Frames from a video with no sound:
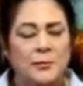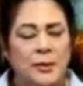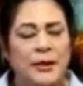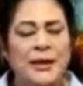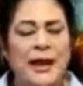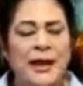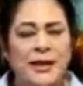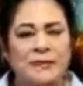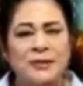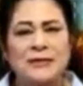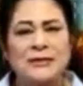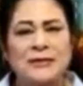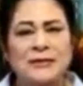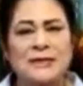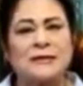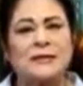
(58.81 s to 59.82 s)
But ever
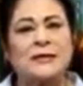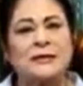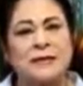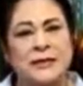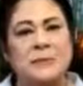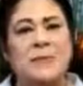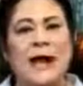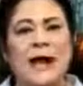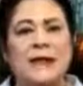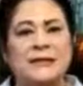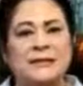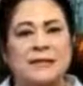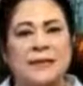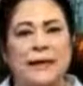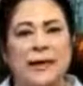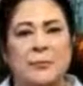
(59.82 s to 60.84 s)
since the tea
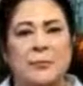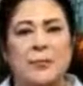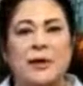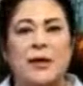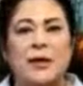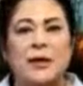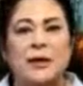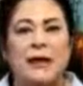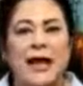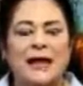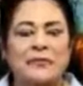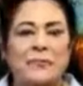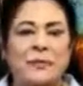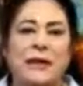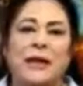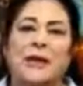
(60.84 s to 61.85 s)
bags came,
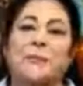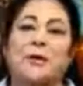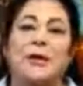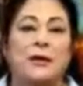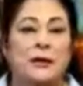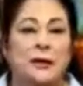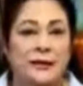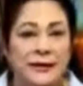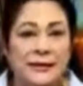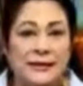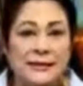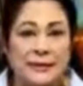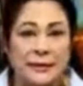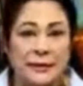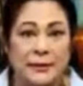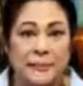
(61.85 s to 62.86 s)
life became a little
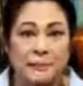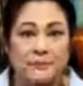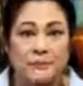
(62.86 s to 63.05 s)
easier.